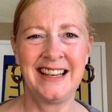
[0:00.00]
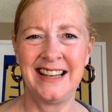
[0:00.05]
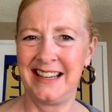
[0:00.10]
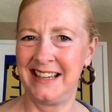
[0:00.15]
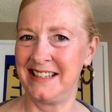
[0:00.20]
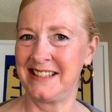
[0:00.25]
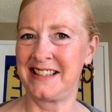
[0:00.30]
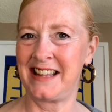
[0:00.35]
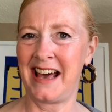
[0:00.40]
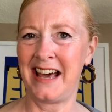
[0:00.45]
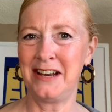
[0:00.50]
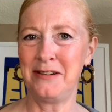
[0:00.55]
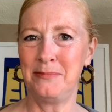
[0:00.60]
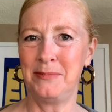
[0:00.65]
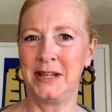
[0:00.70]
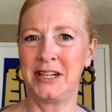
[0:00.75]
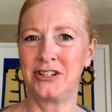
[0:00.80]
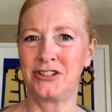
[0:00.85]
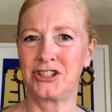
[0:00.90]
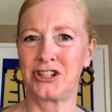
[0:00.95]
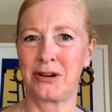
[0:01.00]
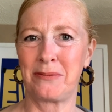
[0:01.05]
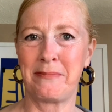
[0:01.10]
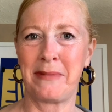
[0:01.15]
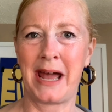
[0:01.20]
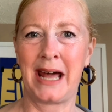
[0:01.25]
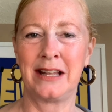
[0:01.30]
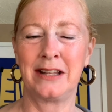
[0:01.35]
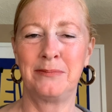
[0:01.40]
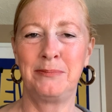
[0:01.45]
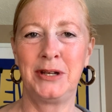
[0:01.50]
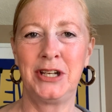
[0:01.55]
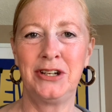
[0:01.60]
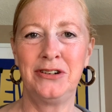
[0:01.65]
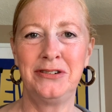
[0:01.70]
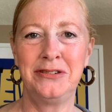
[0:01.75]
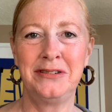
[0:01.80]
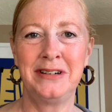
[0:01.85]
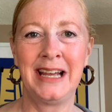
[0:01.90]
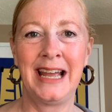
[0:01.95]
Is that a miniature
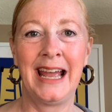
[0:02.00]
Malamute?